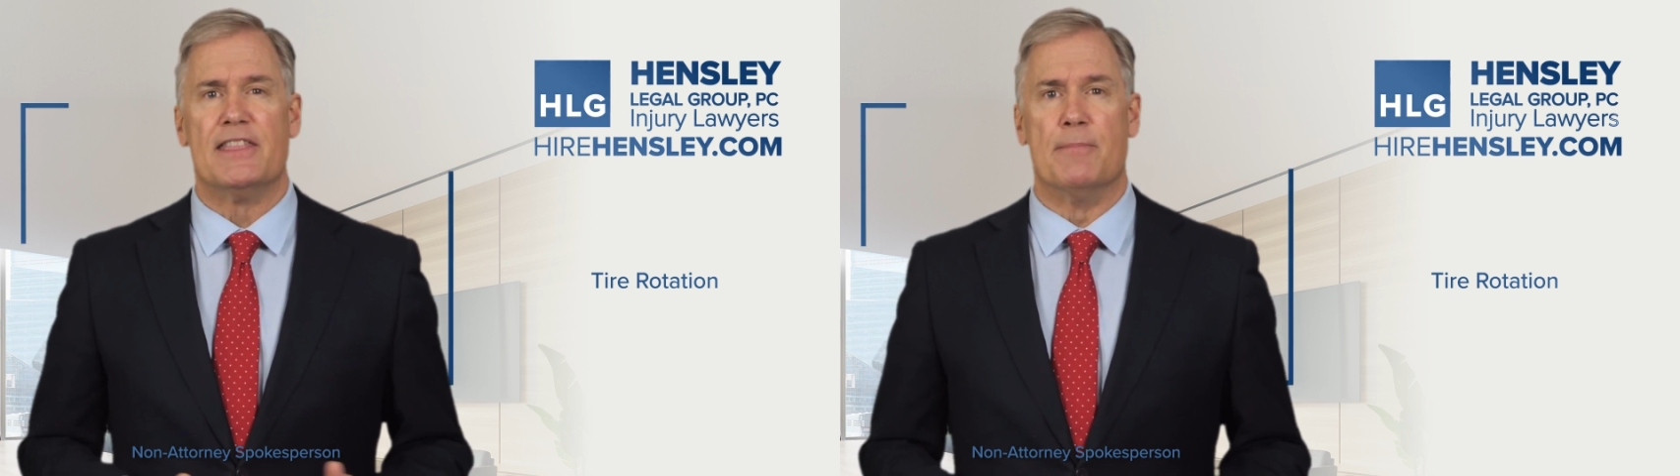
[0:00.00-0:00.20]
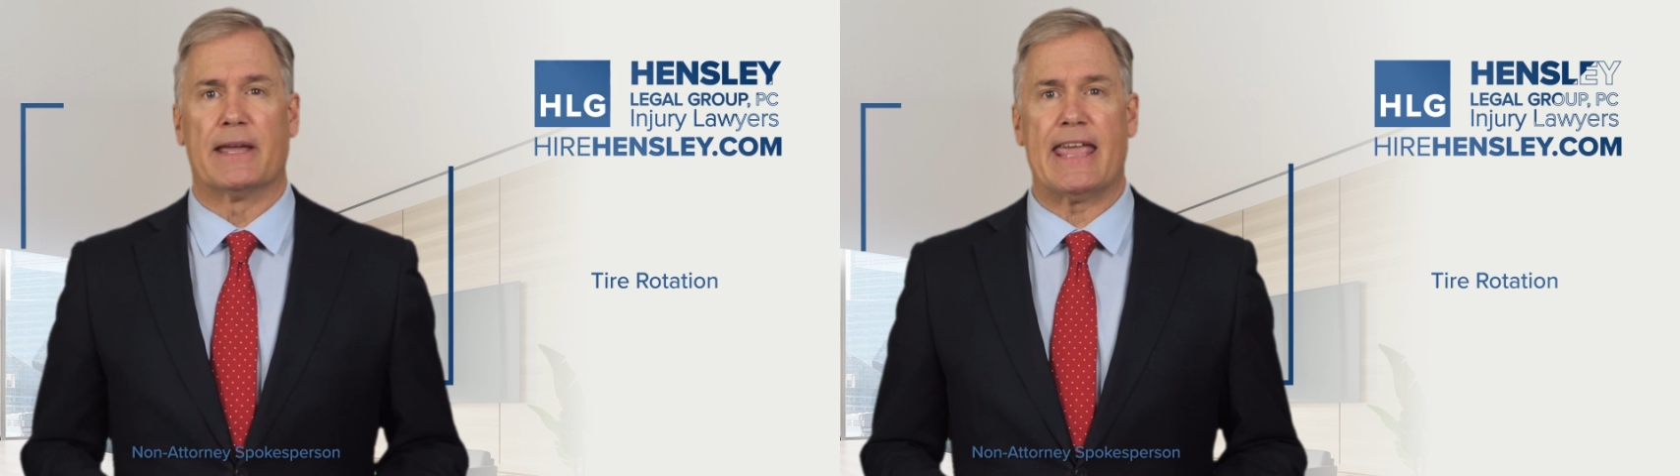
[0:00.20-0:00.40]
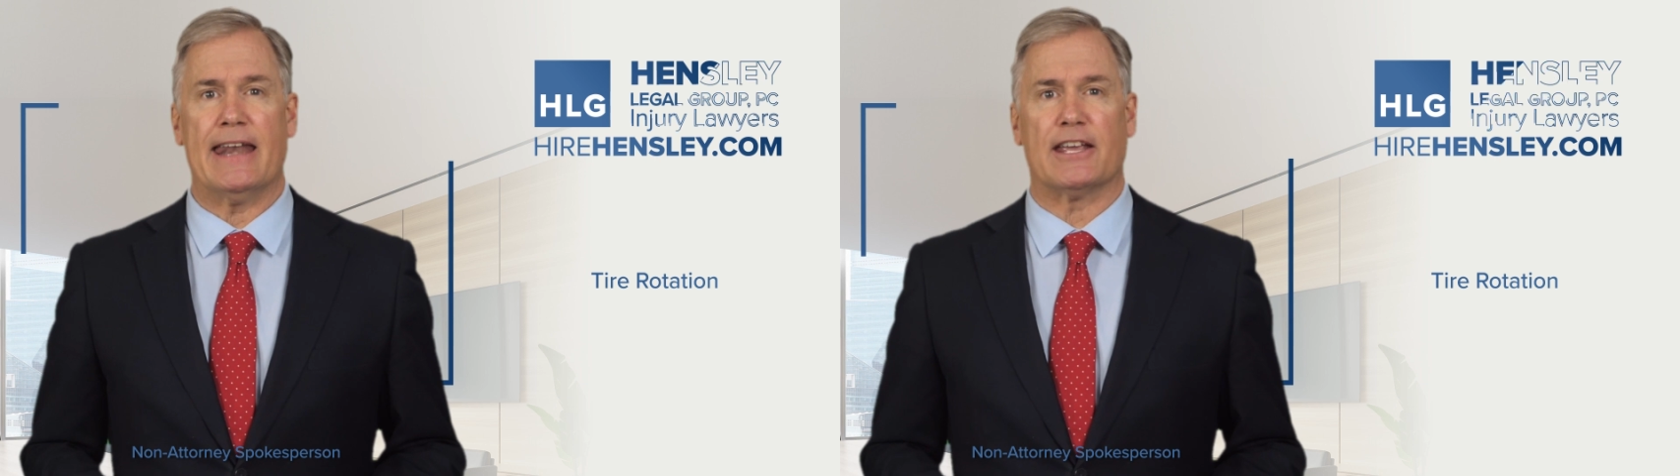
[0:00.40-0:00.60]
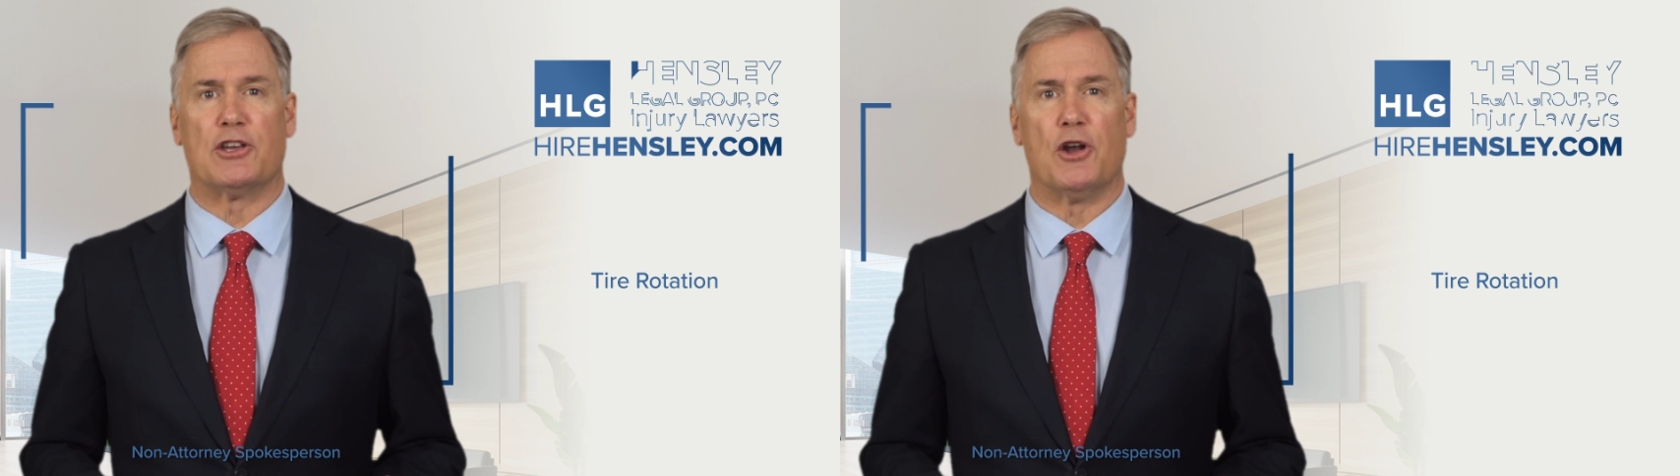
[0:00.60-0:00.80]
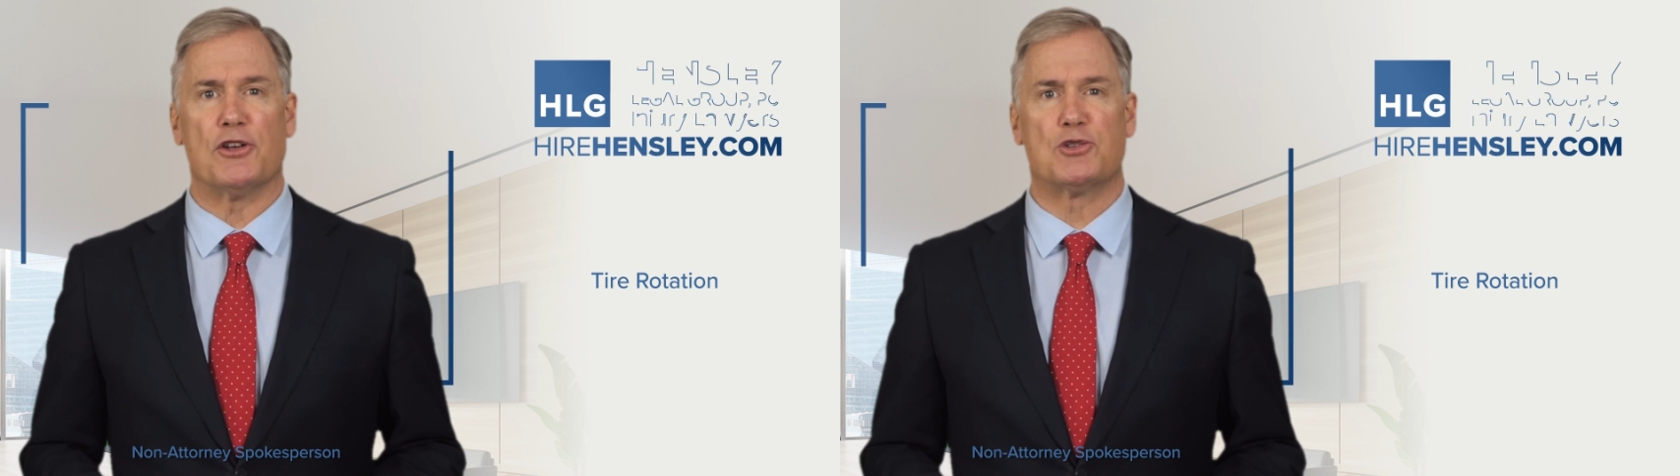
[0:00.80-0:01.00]
The
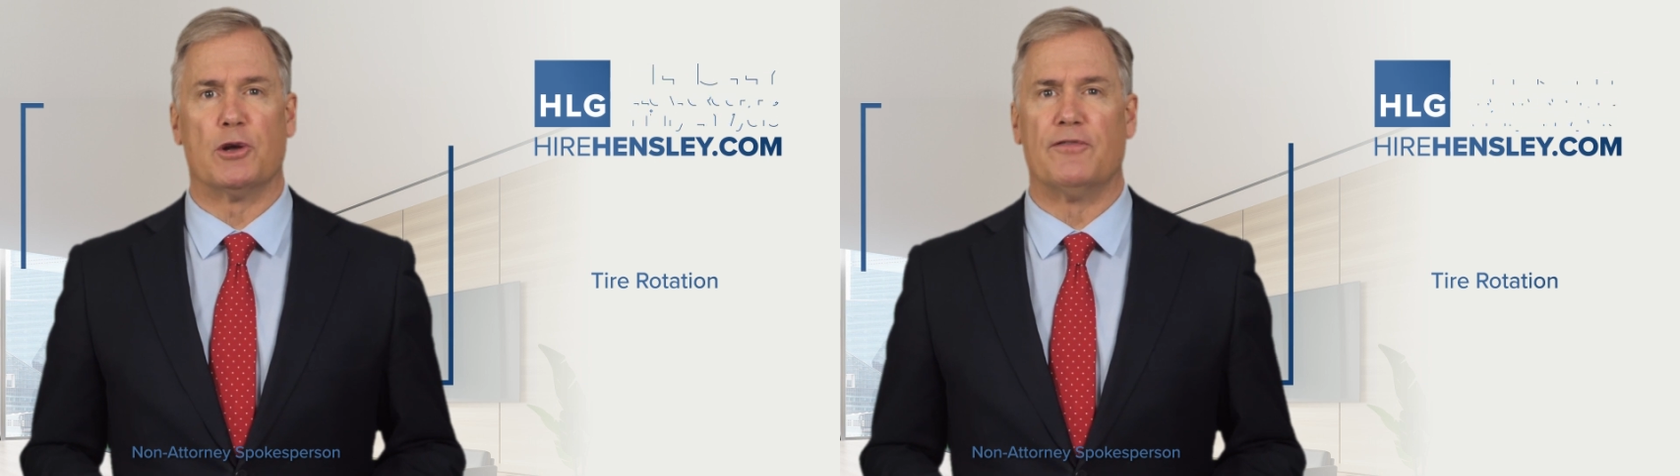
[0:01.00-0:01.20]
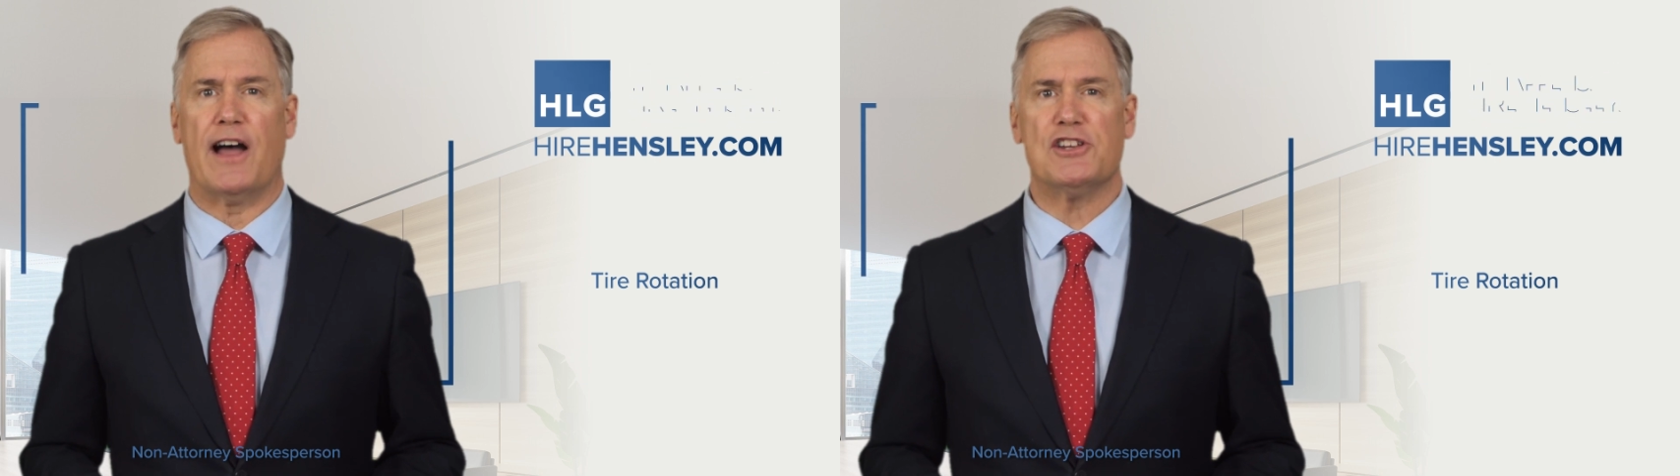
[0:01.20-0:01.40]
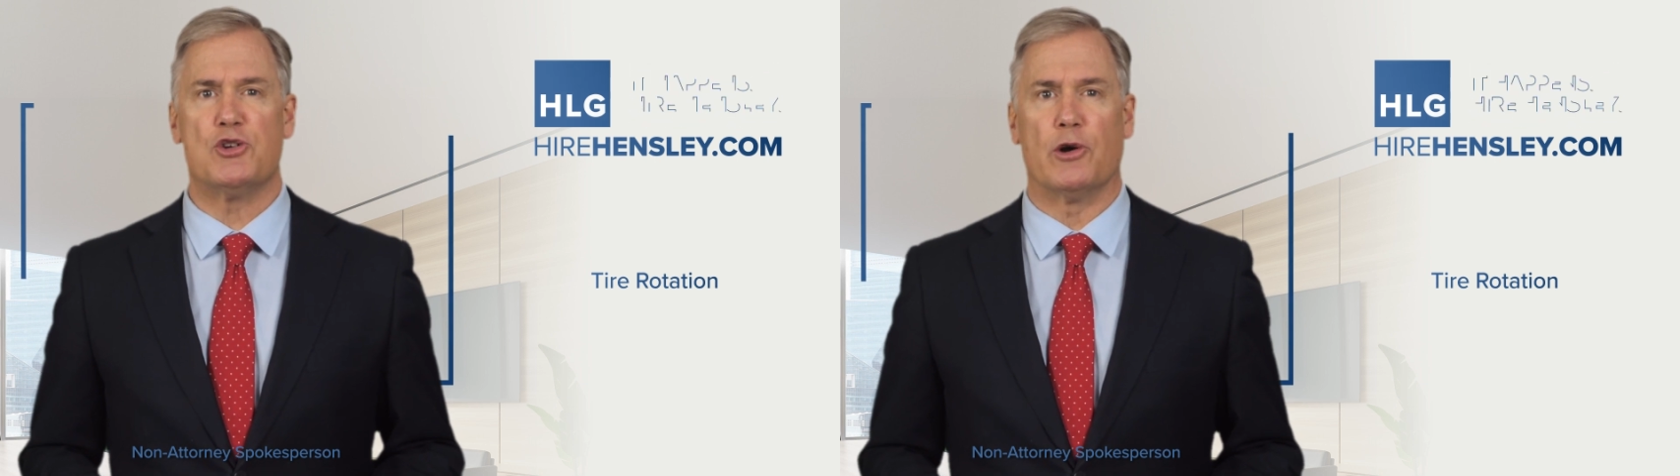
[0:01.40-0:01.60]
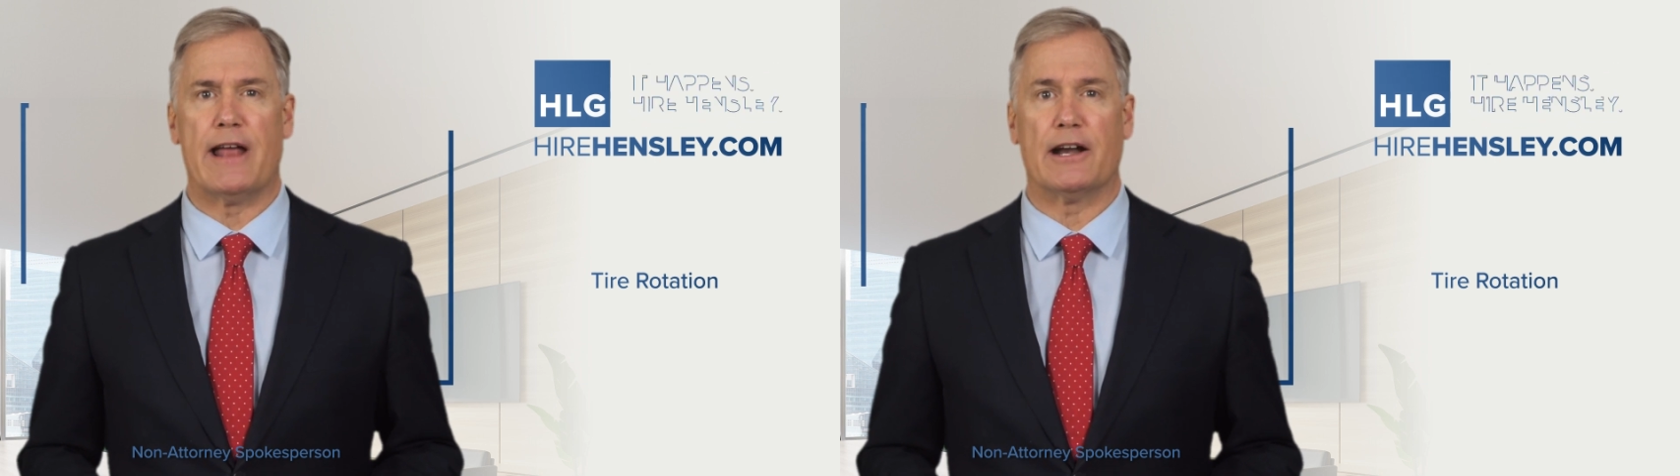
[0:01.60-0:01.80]
mechanic could also advise you on